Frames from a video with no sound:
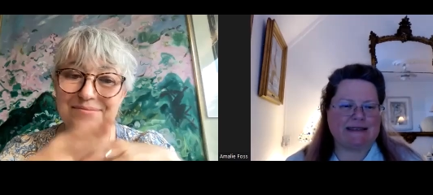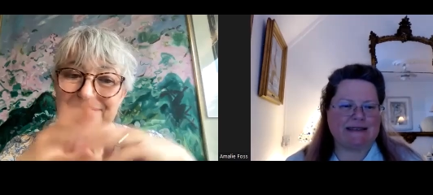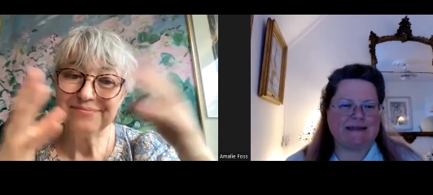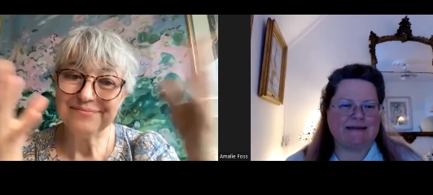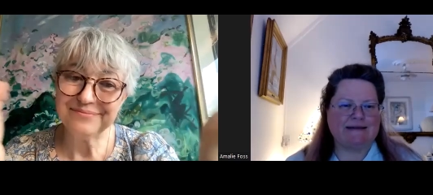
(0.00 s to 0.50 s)

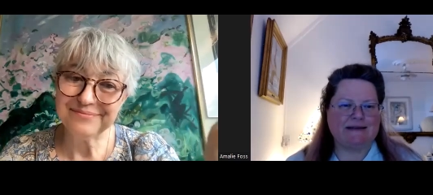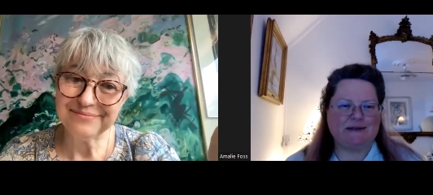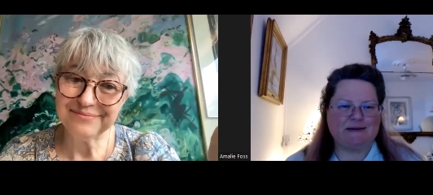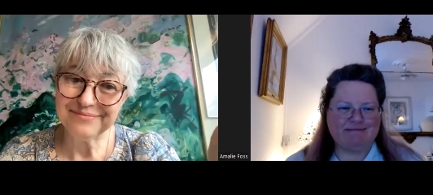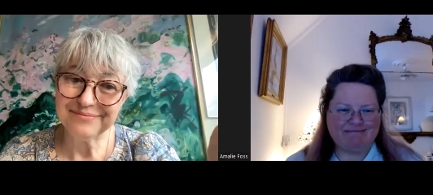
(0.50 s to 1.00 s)
Speaker 1: it.
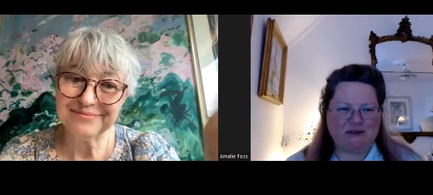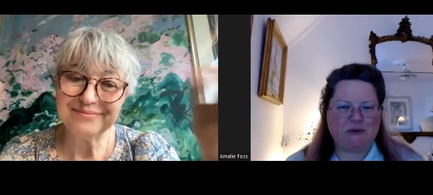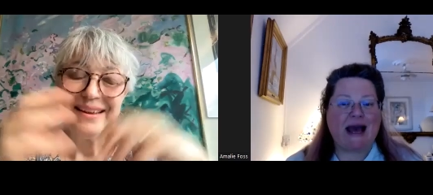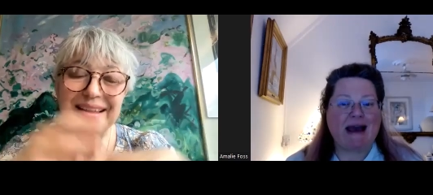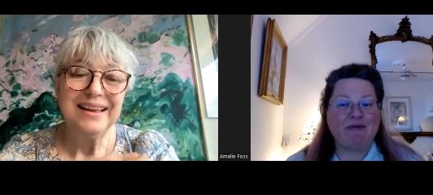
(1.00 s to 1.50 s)

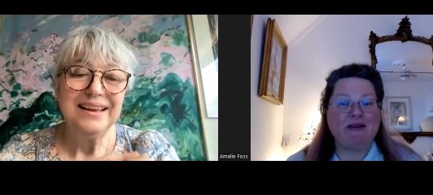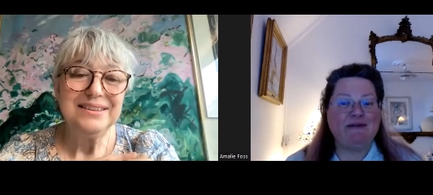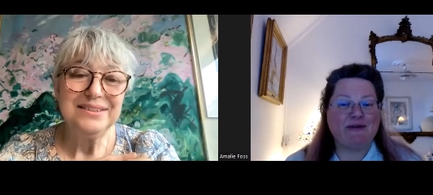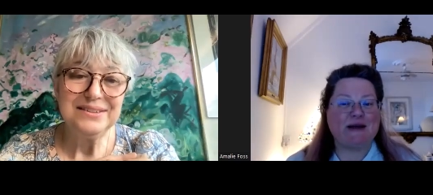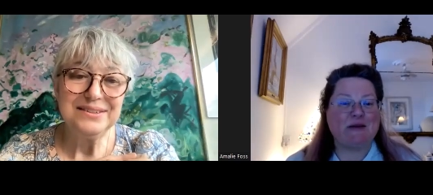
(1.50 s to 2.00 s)
You have
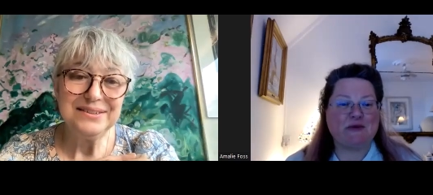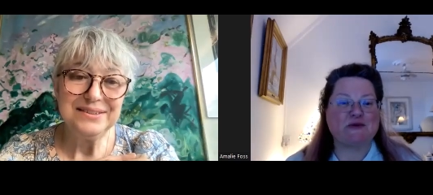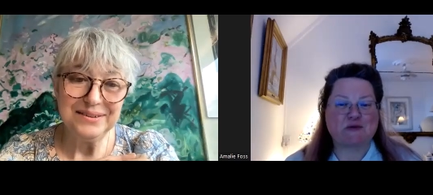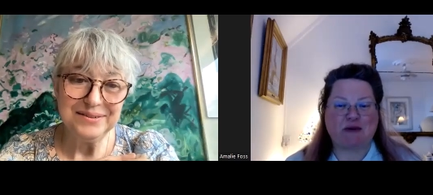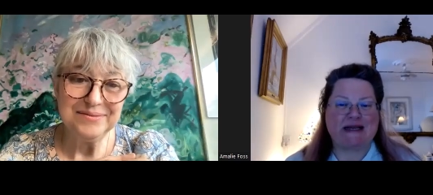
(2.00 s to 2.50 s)
the
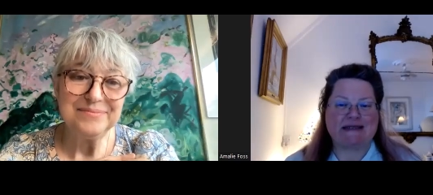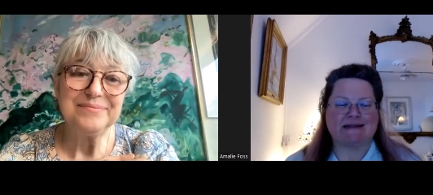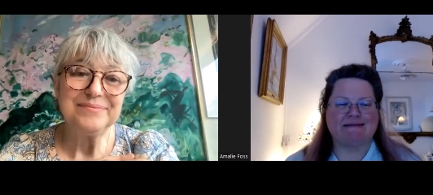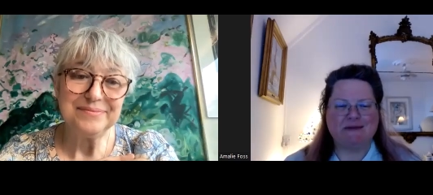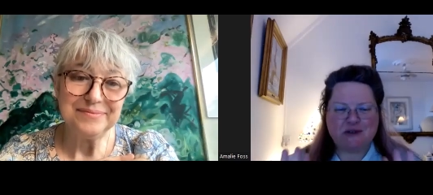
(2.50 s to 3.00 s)
available
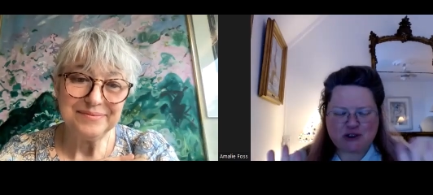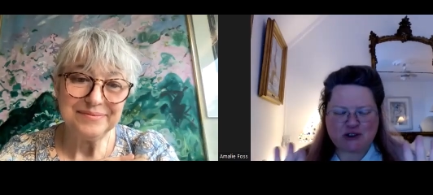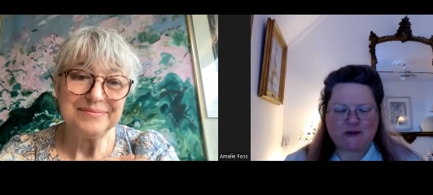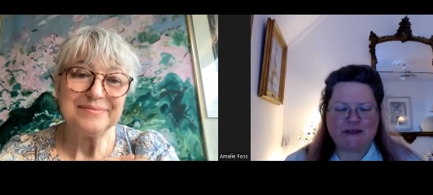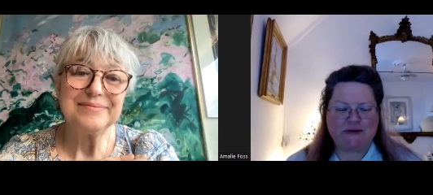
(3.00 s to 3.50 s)
space.
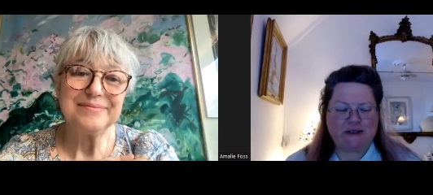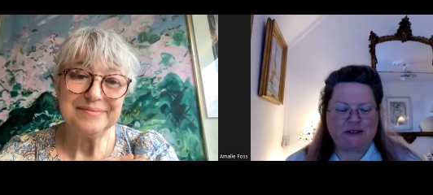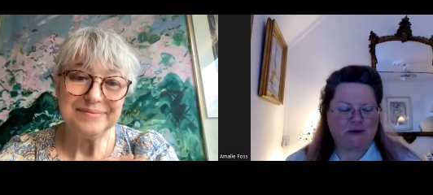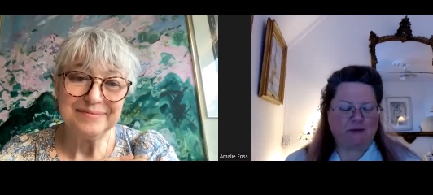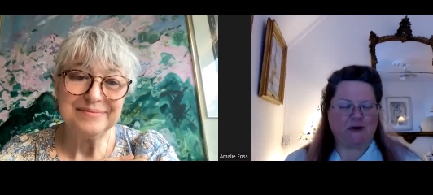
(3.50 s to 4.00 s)
Sorry to
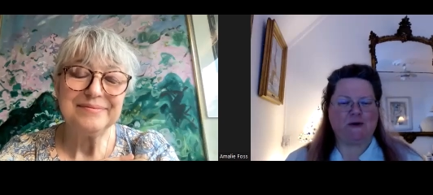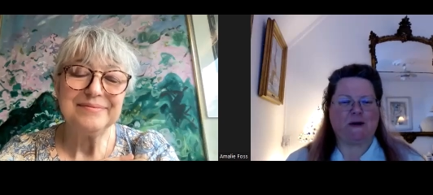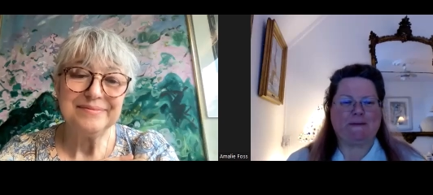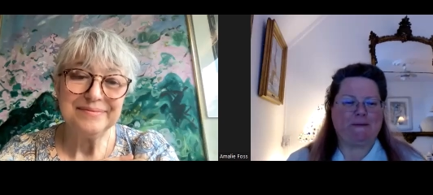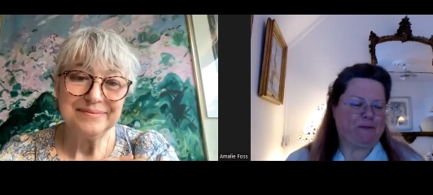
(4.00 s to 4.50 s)
interrupt. Go
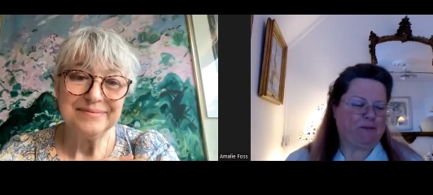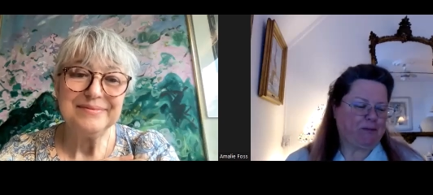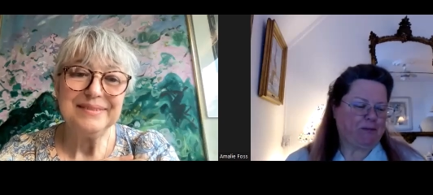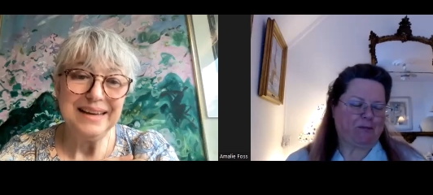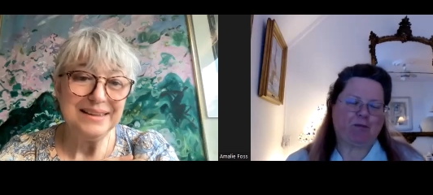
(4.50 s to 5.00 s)
on.
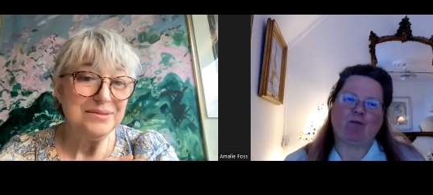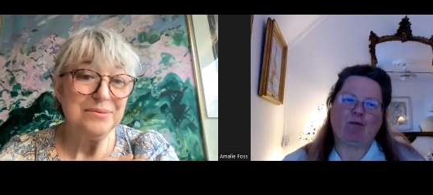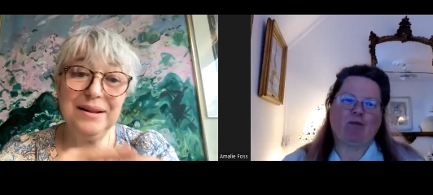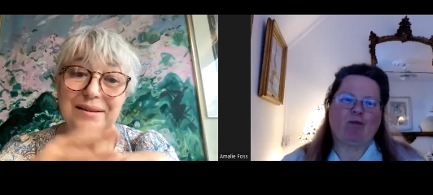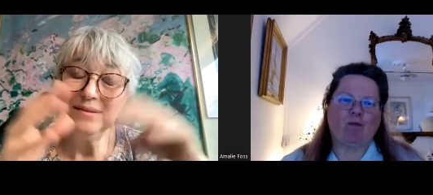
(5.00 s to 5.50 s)
Yes.
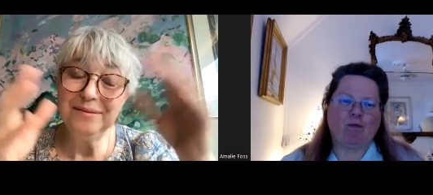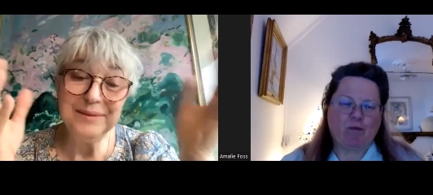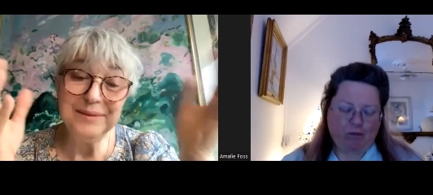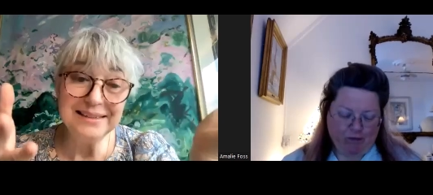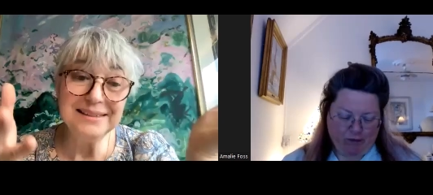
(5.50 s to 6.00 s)
Well,
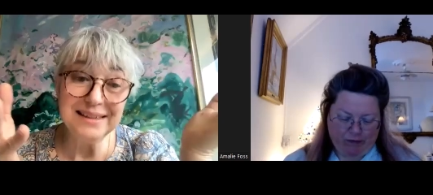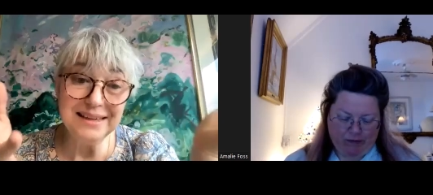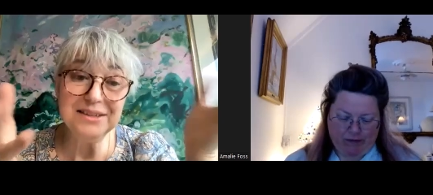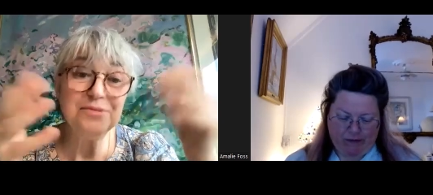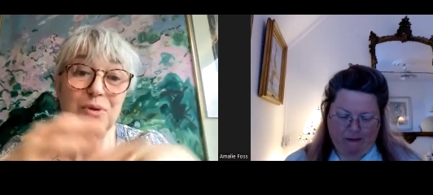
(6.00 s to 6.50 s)
Speaker 2: less
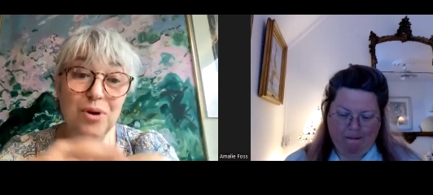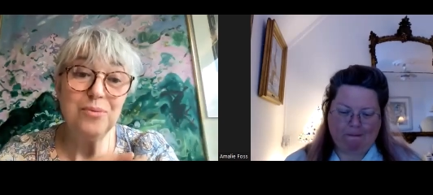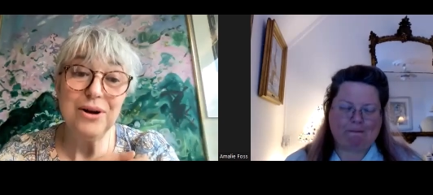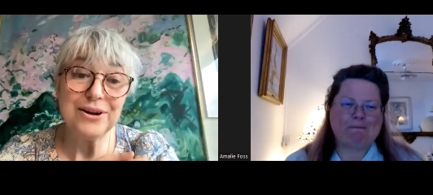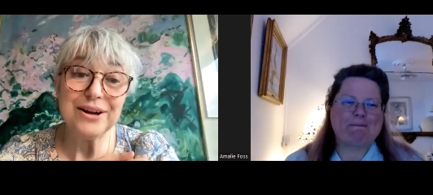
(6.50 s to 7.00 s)
is more
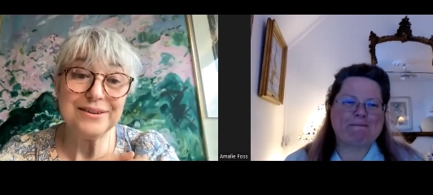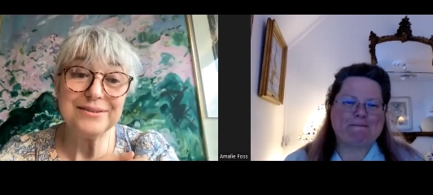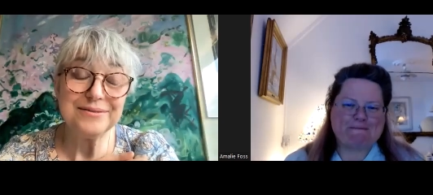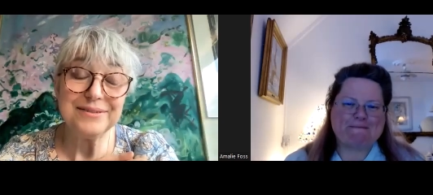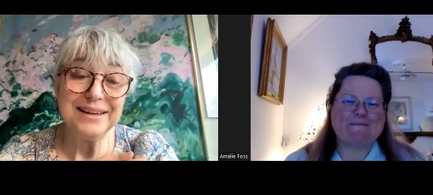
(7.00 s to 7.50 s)
work
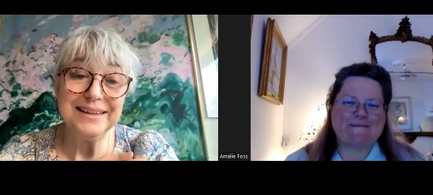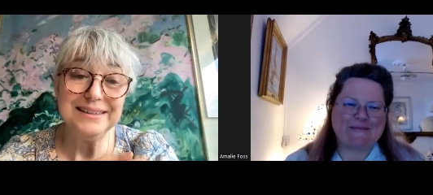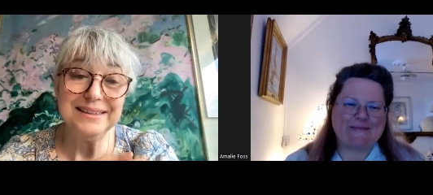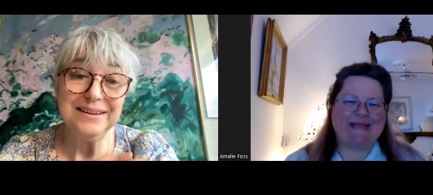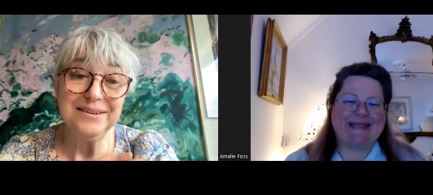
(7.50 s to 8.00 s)
and
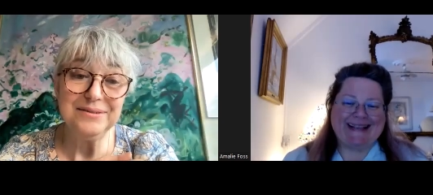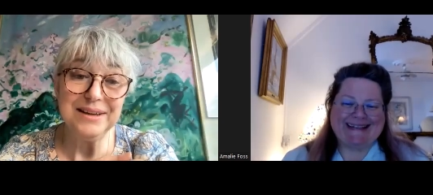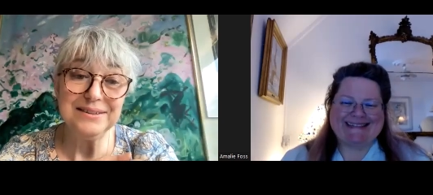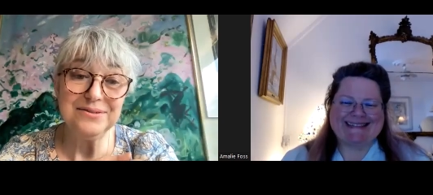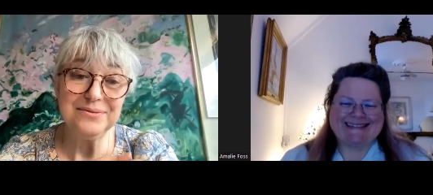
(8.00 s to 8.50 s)
it, uh,
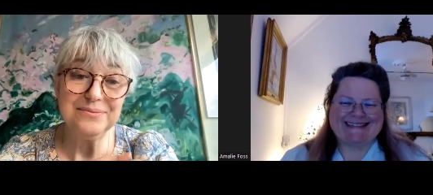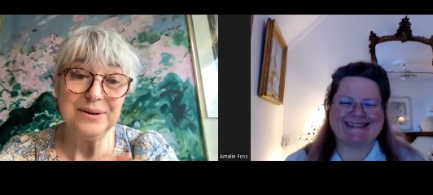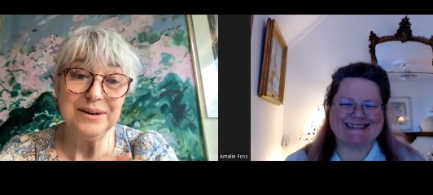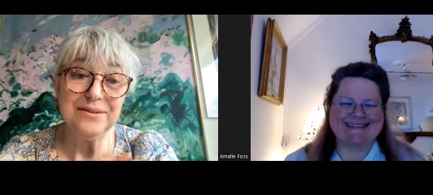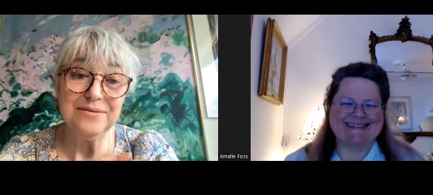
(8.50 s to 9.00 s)
that's
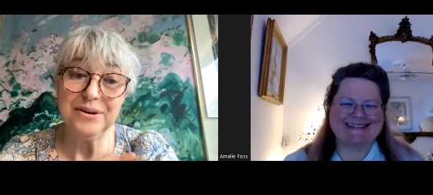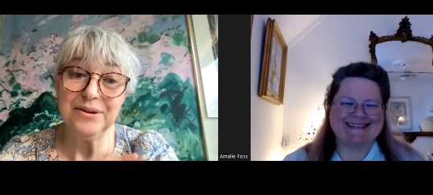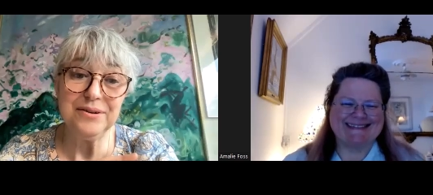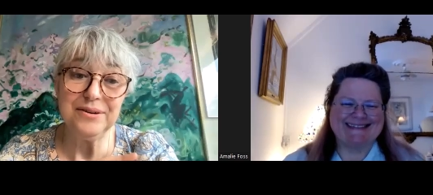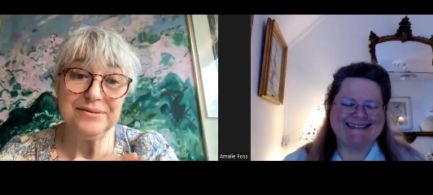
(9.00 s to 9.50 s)
one of the
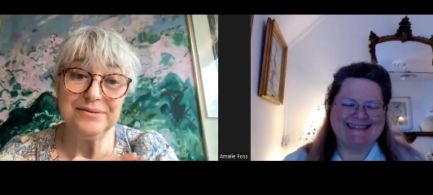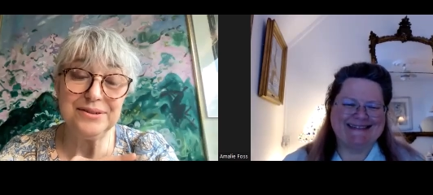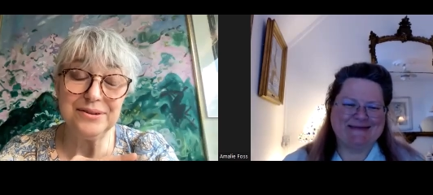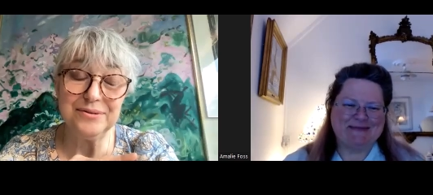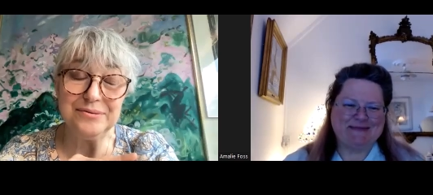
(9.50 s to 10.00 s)
very
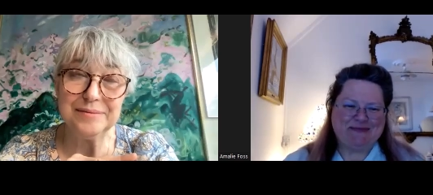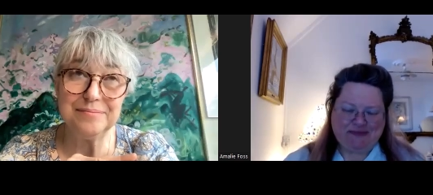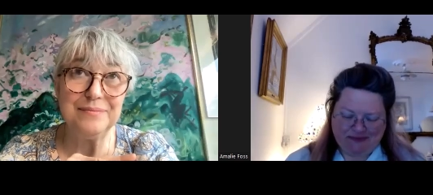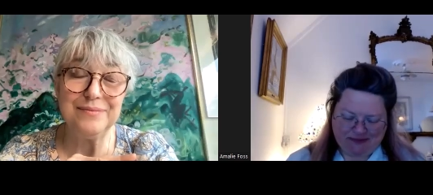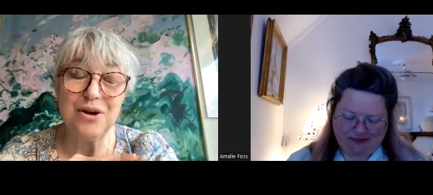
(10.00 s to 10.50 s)
sort of
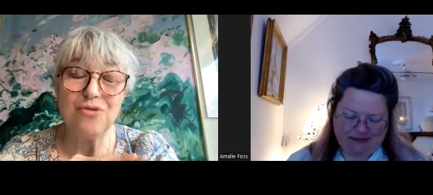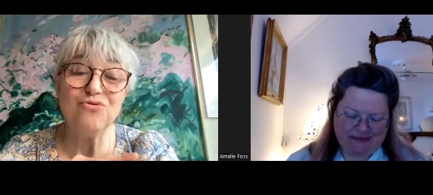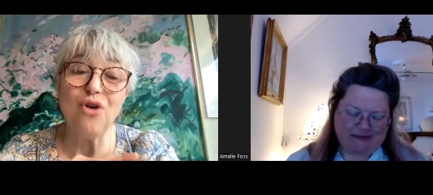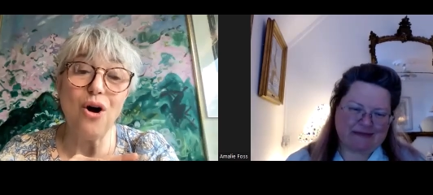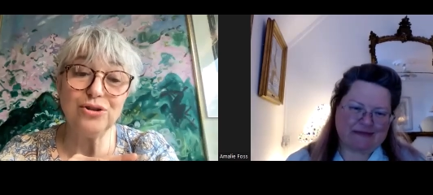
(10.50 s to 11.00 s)

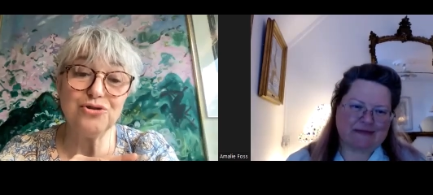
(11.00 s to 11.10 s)
raw